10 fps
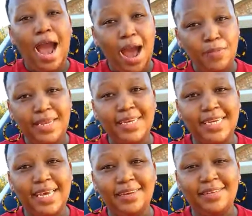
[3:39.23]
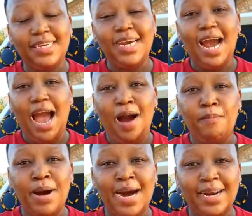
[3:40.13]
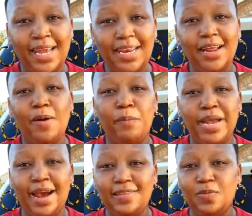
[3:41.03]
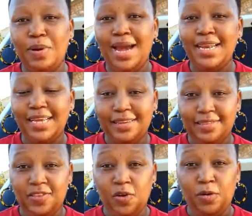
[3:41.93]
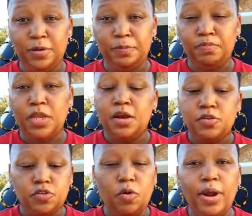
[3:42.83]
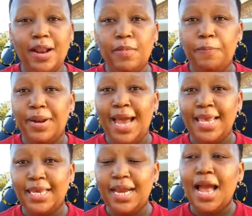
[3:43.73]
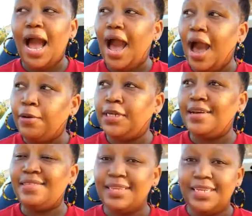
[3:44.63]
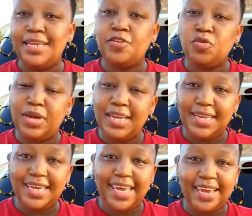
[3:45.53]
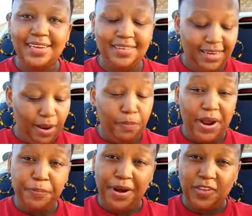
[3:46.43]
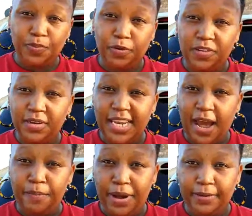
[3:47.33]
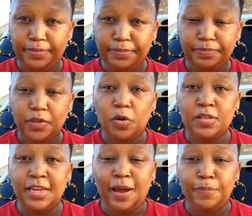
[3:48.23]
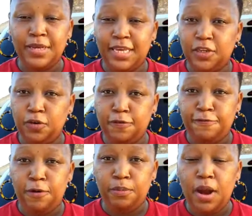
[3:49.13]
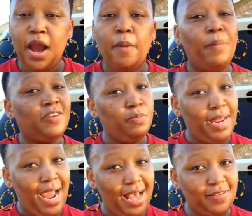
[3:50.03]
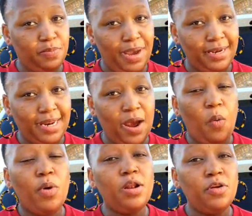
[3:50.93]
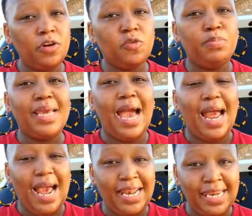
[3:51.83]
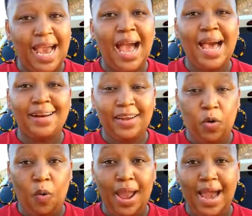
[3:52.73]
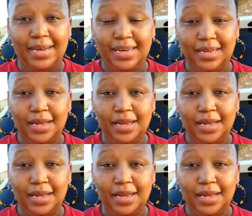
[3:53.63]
I'm indicating I'm married. My husband is John. So when I'm applying, I'll just needed to indicate my passport number on that application form. But my husband will not be required